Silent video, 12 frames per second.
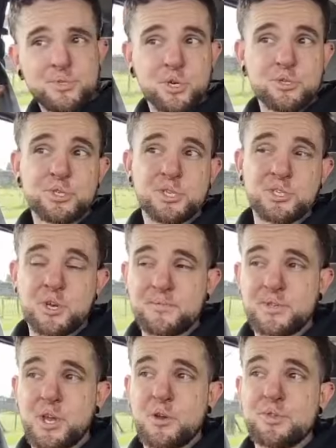John's just
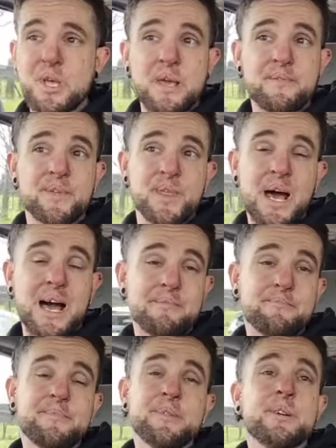off to go deliver that.
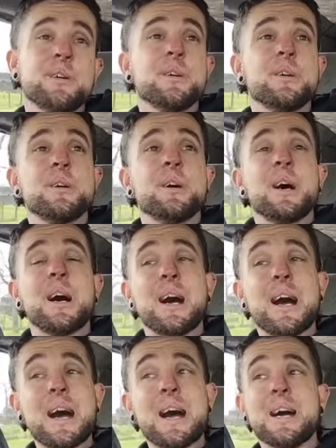
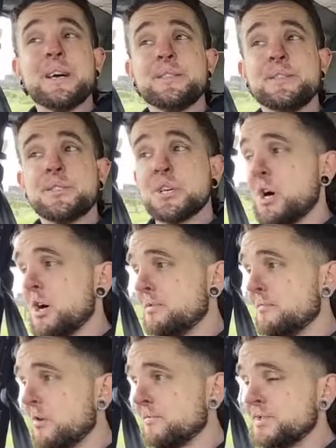And
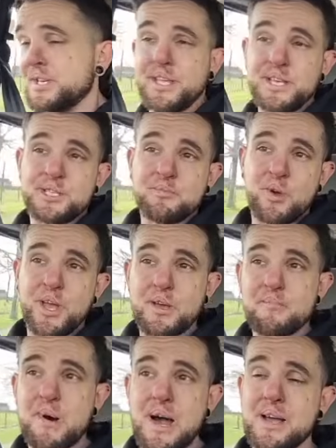I'm obviously need to bring
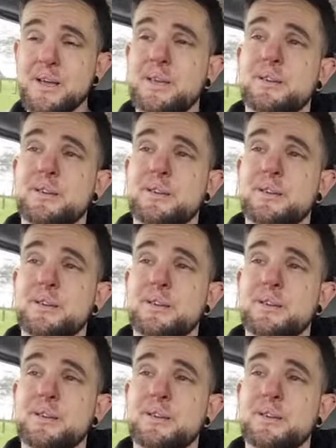him back.